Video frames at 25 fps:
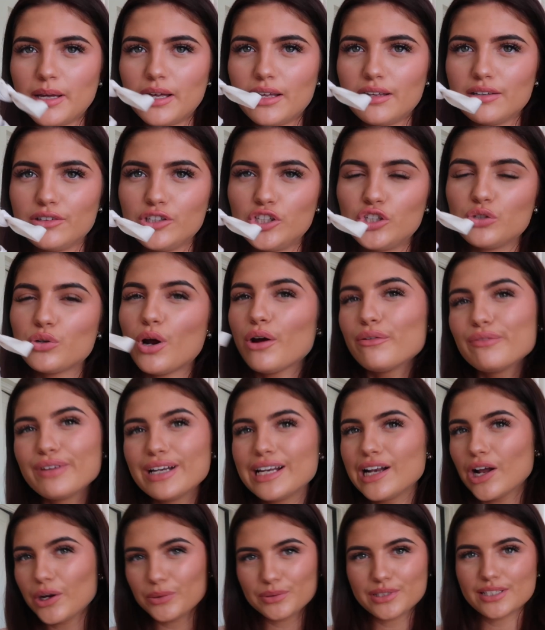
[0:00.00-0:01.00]
but you don't
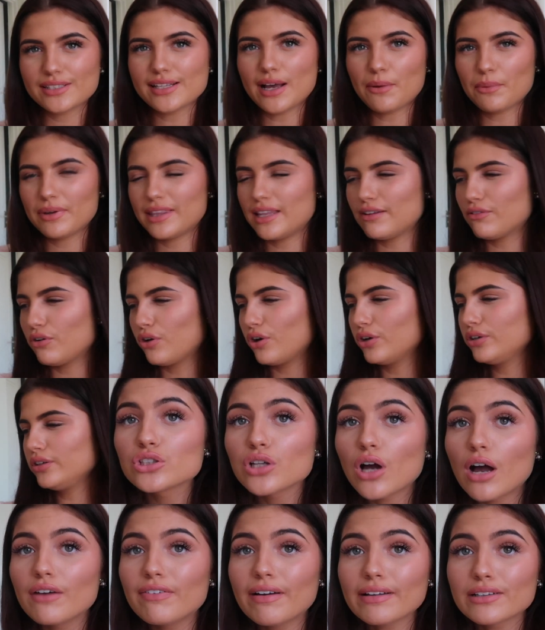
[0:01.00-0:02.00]
really notice that when they're on.
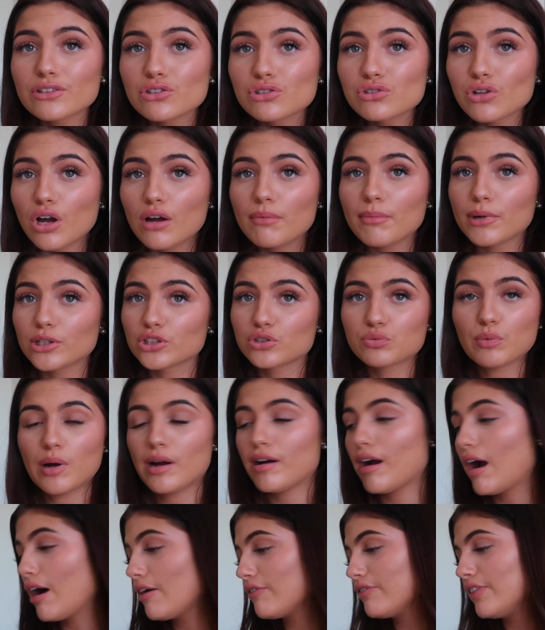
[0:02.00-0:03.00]
I've had so much
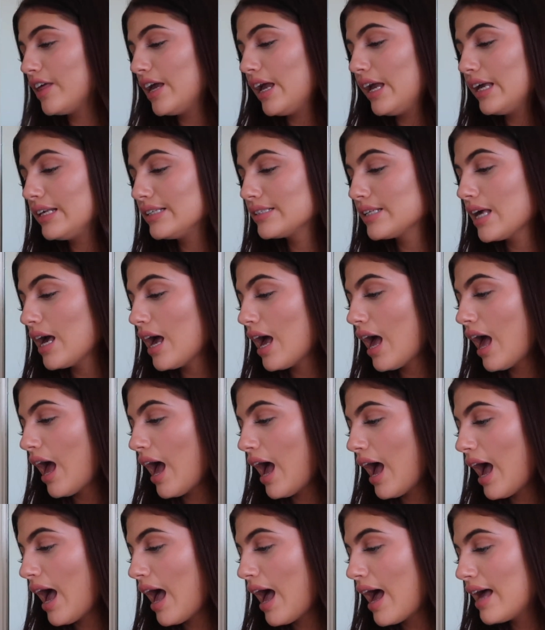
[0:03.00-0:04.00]
wear out of these
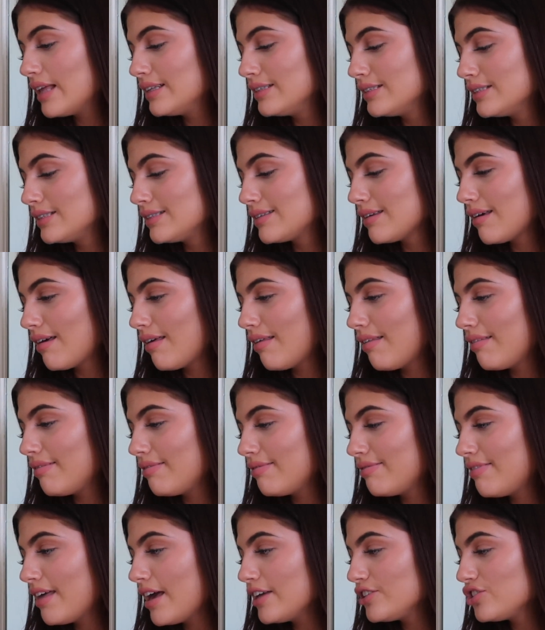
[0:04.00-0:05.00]
and
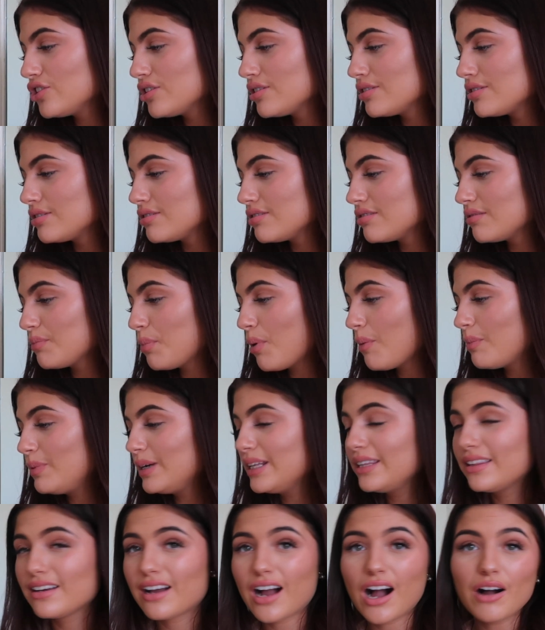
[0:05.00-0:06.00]
they're just
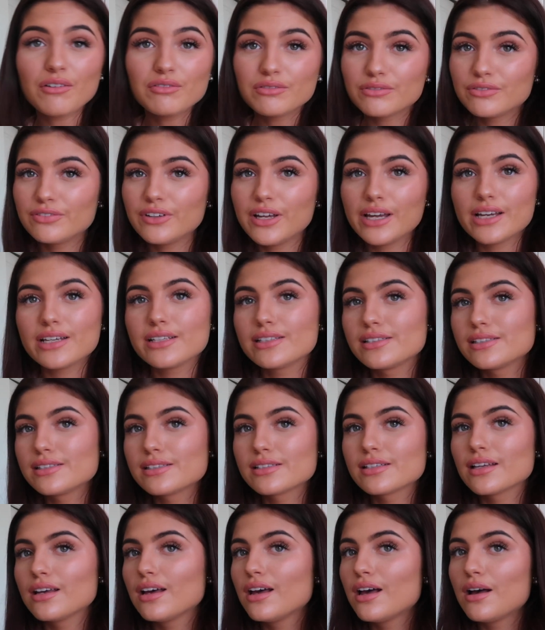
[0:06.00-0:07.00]
probably the
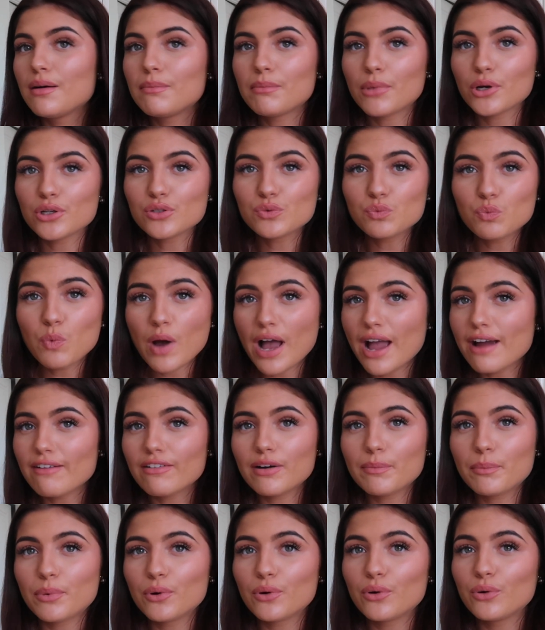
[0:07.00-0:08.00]
comfiest, most
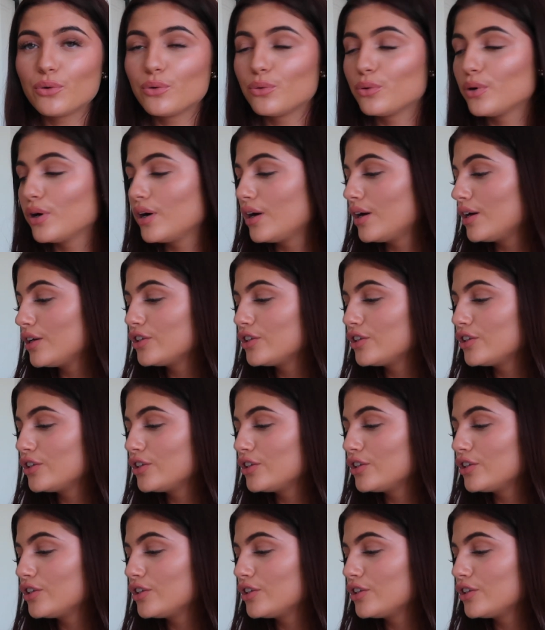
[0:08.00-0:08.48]
wearable